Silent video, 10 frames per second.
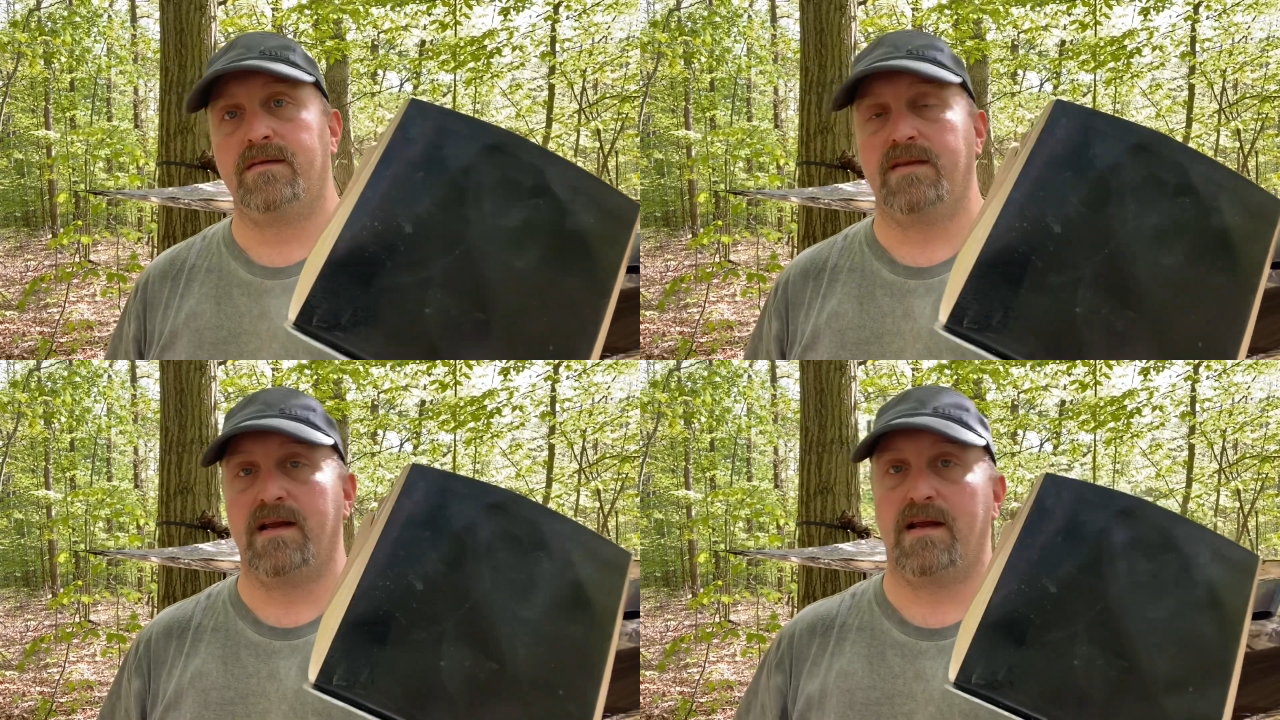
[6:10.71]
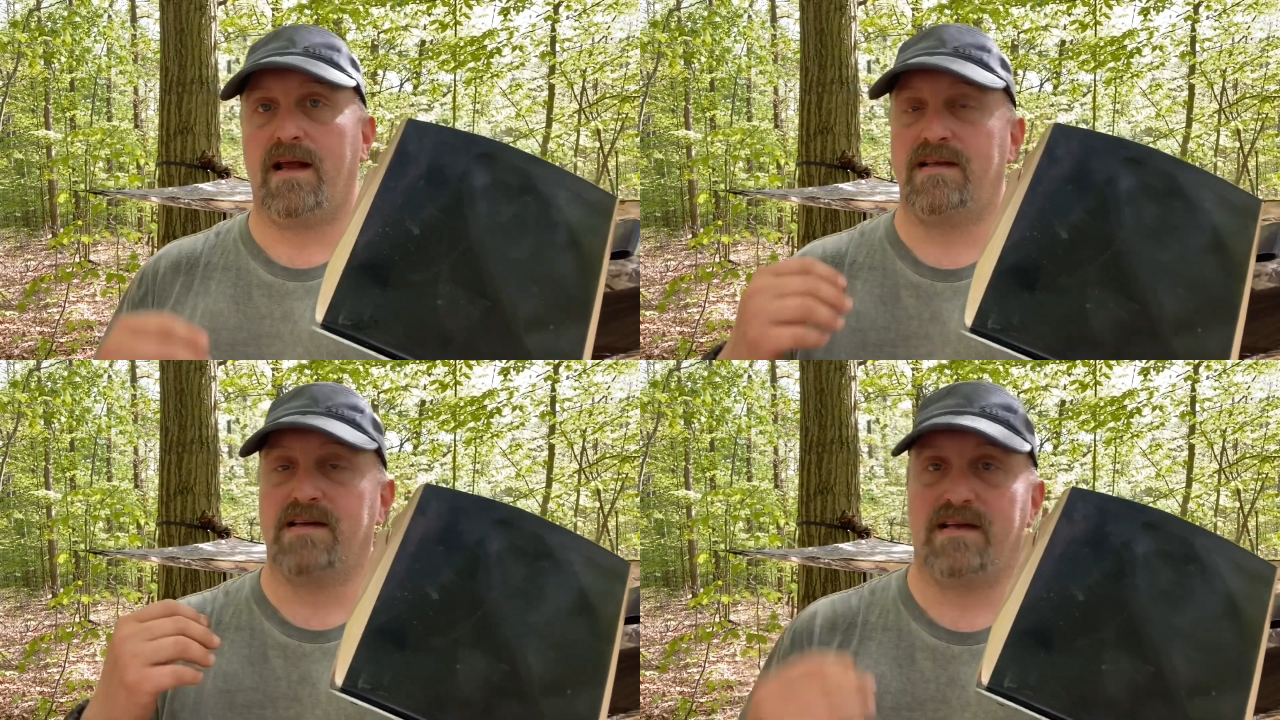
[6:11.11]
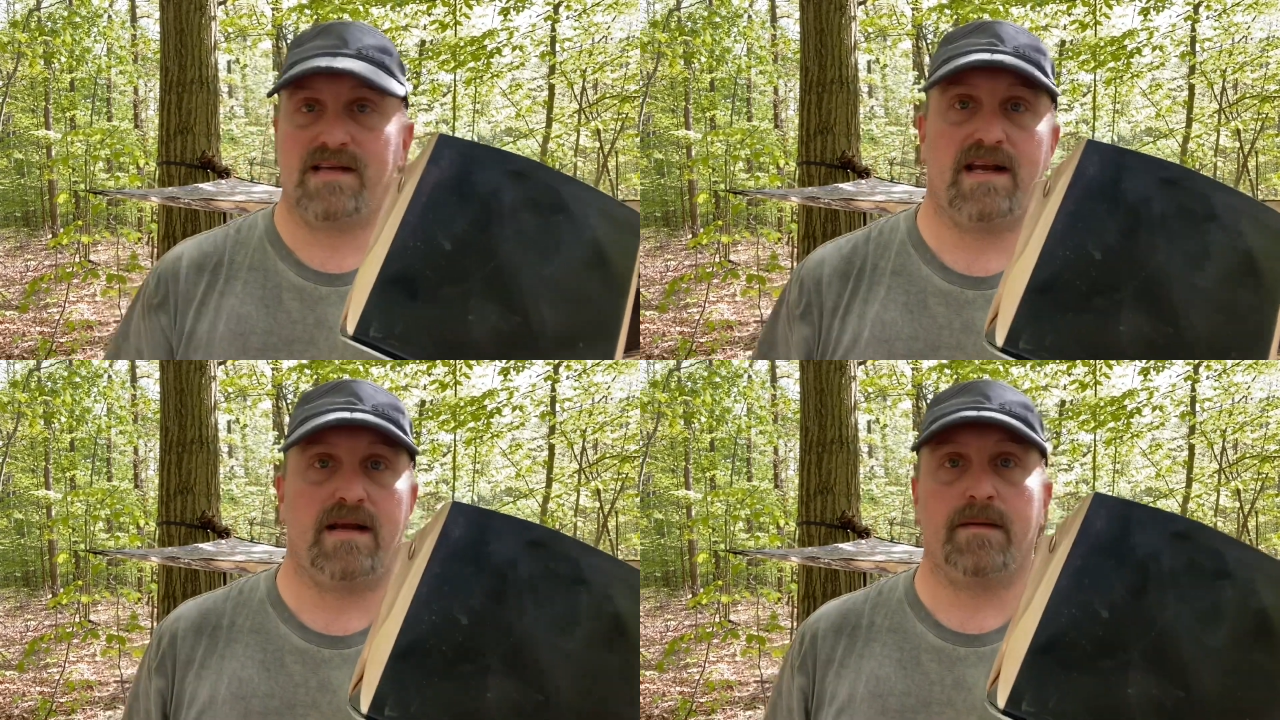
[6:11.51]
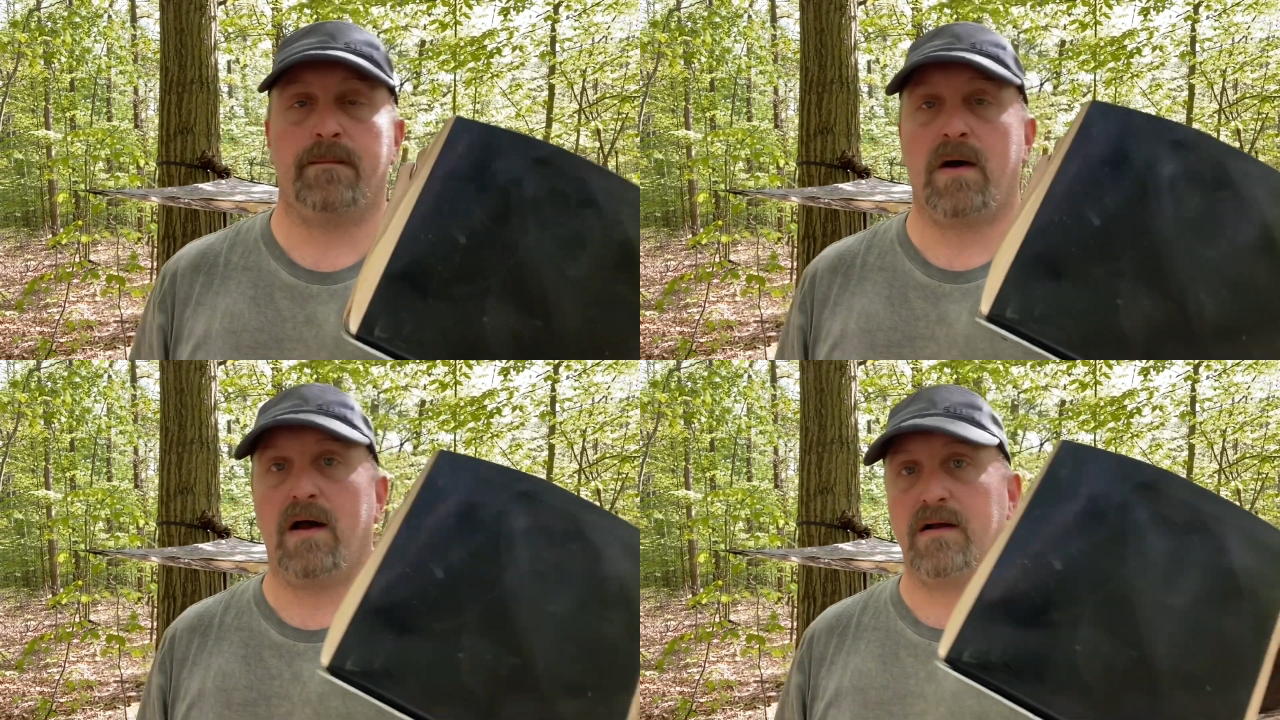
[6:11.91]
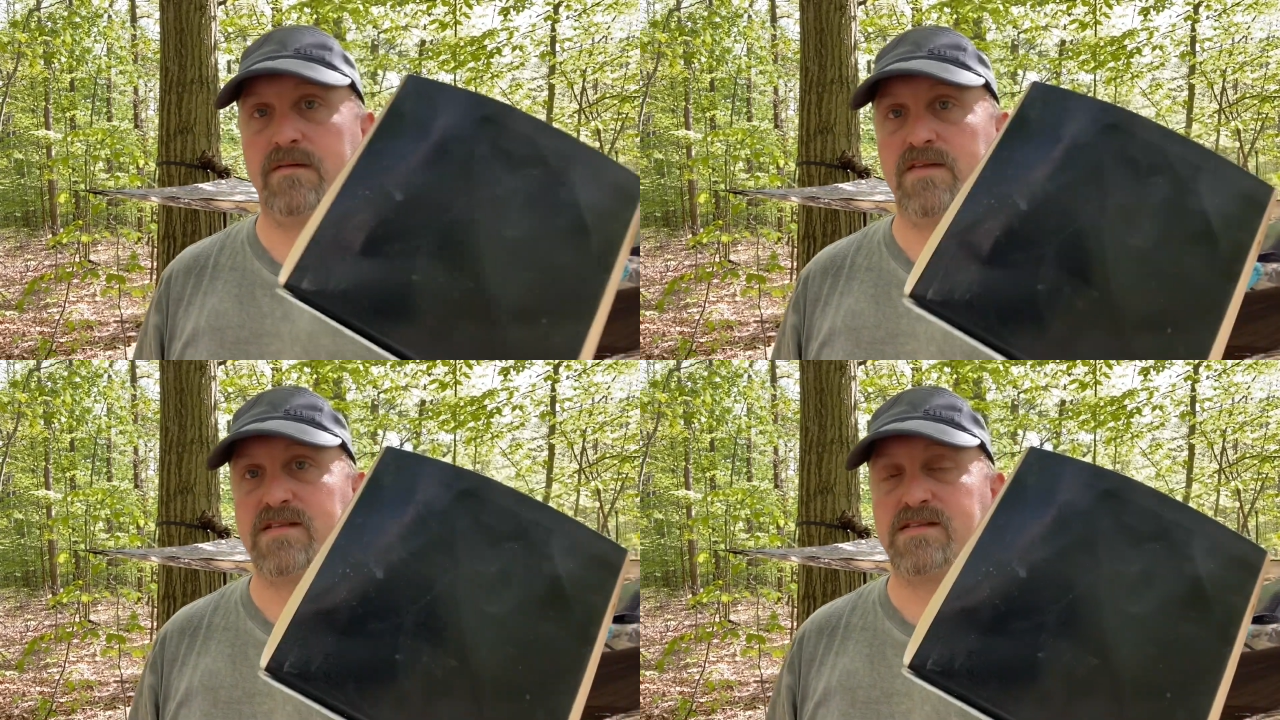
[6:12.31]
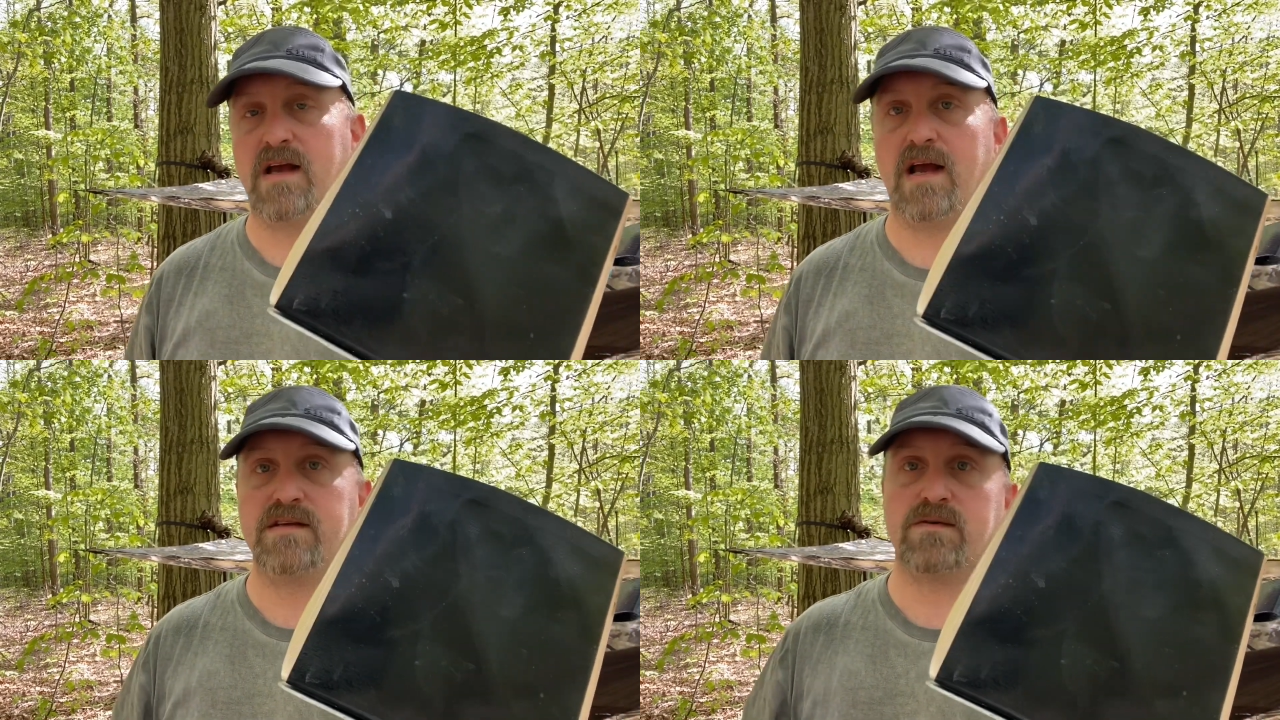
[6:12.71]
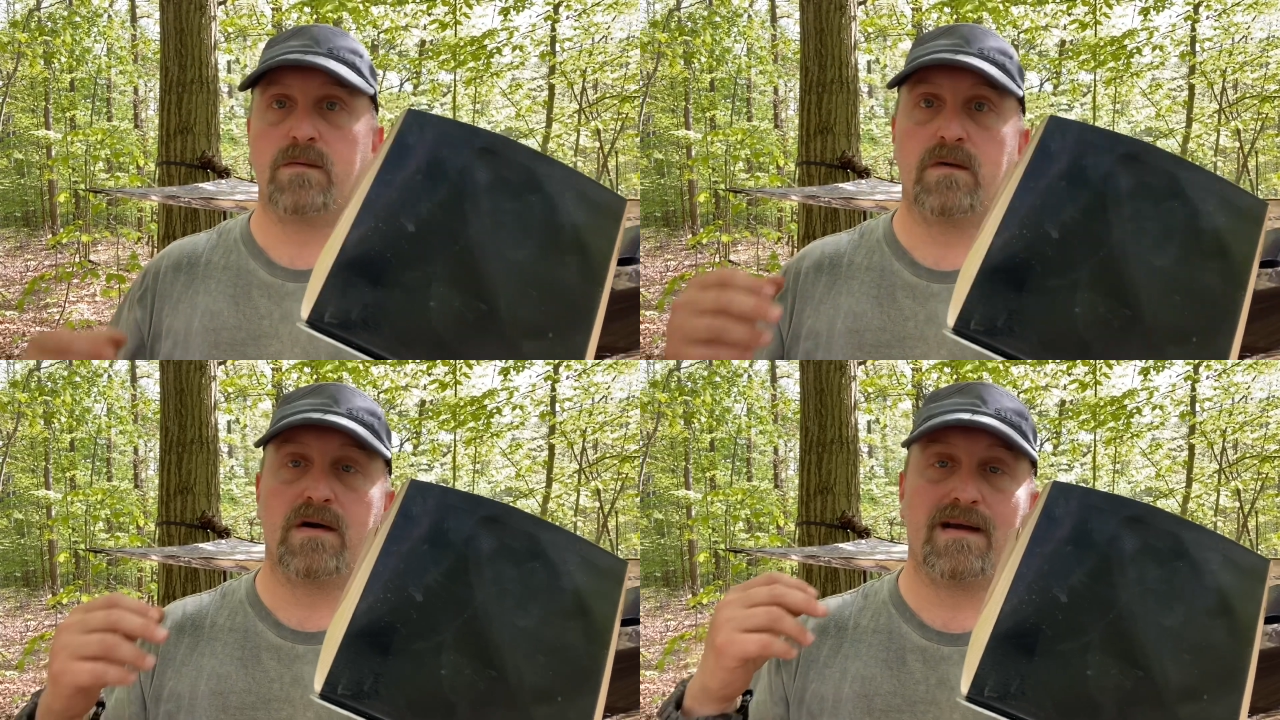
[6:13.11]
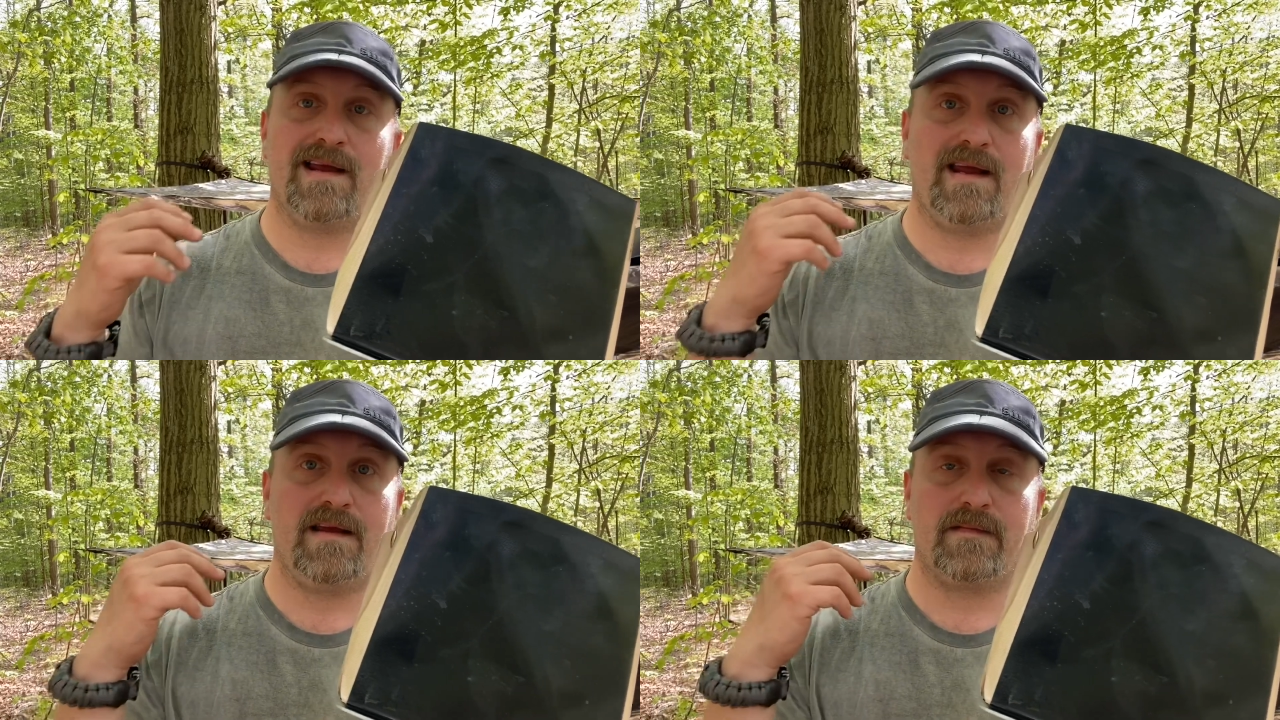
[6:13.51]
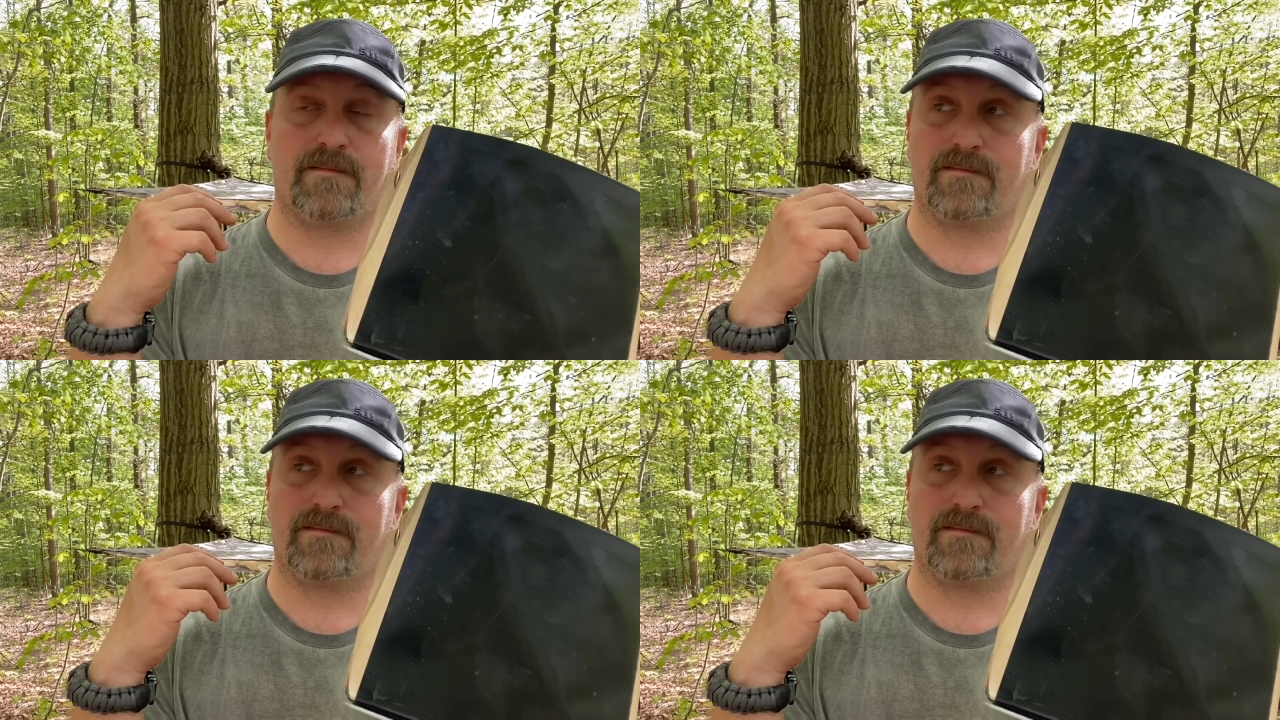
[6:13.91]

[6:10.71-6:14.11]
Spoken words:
than a titanium pot of this size or a